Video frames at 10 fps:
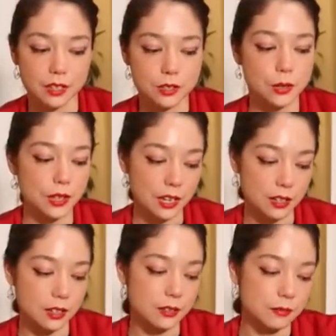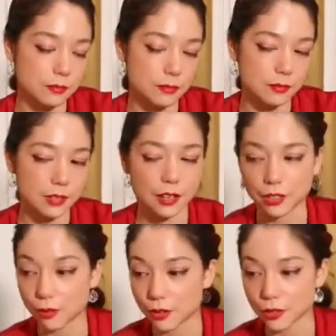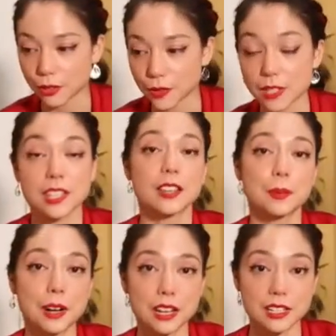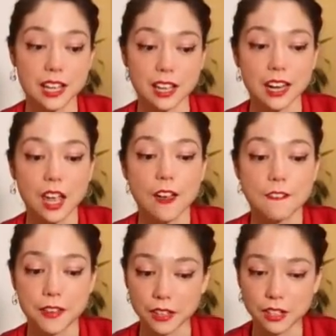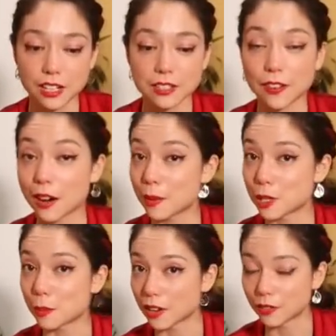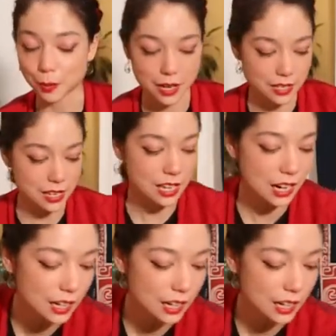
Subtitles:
so like, I forget where I was going with this. The other part is that failure is very much part of the process. And